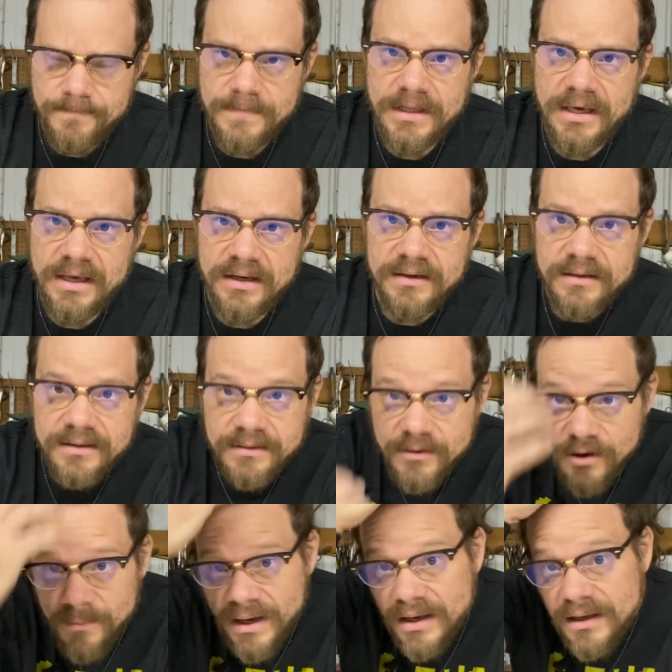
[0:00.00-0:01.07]

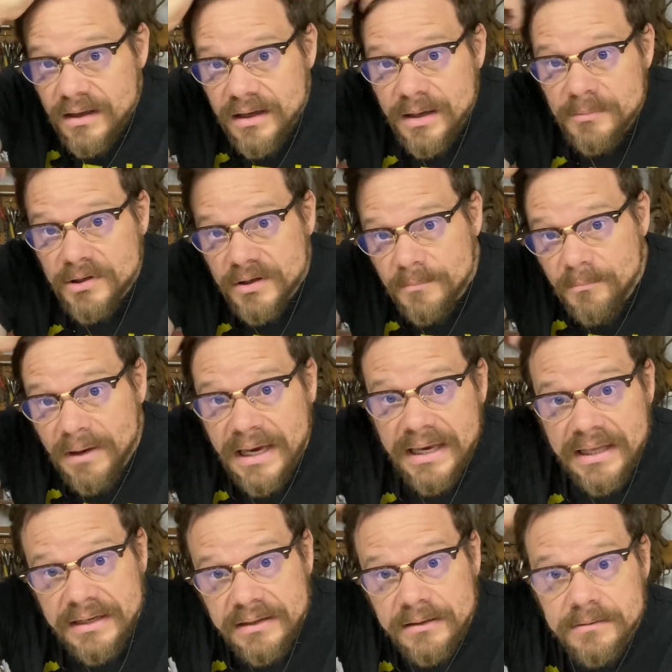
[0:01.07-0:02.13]
oh my, I'm looking bad.